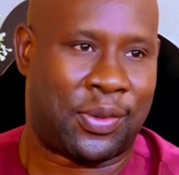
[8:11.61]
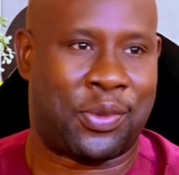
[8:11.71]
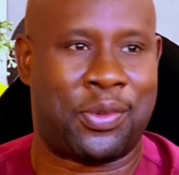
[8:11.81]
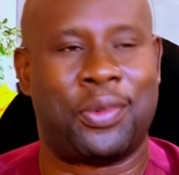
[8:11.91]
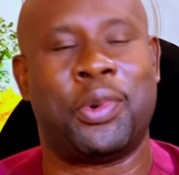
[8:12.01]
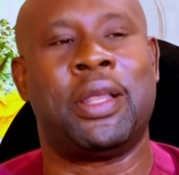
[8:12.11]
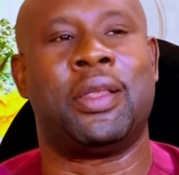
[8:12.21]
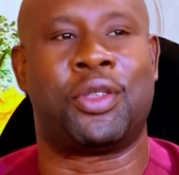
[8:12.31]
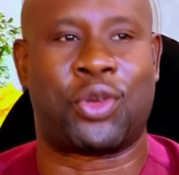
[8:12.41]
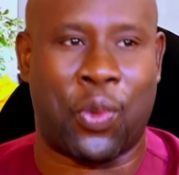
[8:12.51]
We
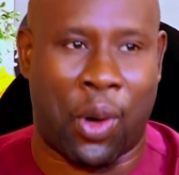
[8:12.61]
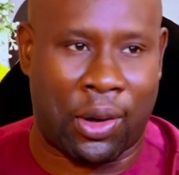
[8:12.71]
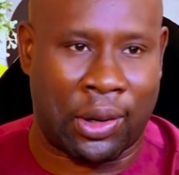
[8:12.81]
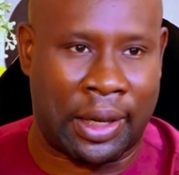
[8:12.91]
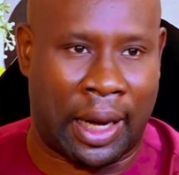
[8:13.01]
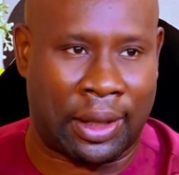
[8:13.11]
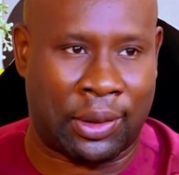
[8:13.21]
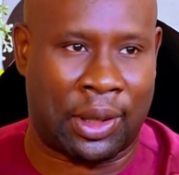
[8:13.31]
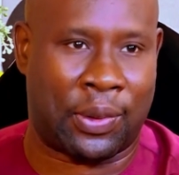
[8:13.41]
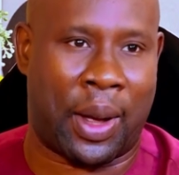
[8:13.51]
need to work on that.
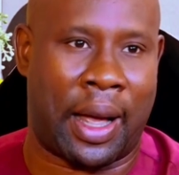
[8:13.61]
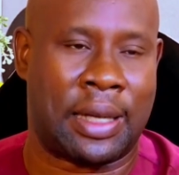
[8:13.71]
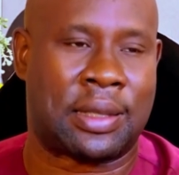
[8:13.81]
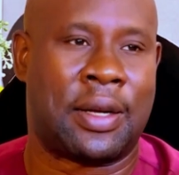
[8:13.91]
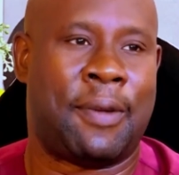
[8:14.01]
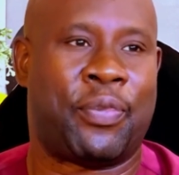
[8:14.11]
Otherwise,